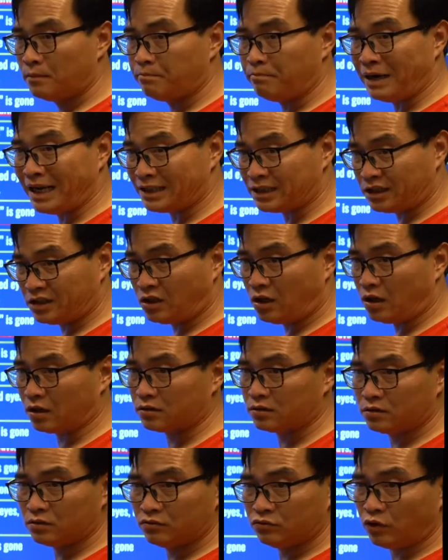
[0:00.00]
Blood detox
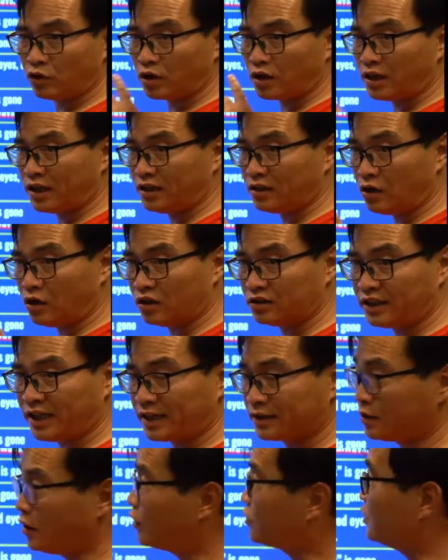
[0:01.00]
for clean the hot
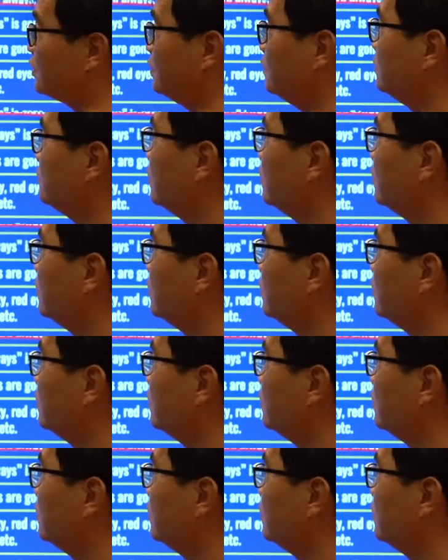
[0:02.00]
tech toxin.